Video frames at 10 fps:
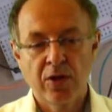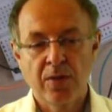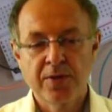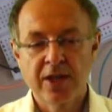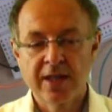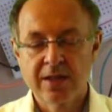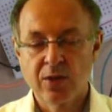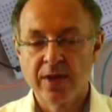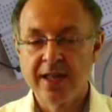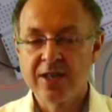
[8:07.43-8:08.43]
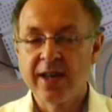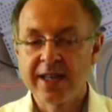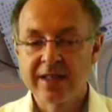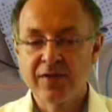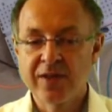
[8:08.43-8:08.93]
object or an
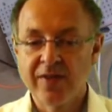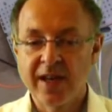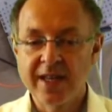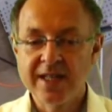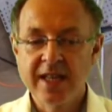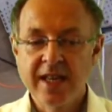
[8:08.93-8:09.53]
interactive device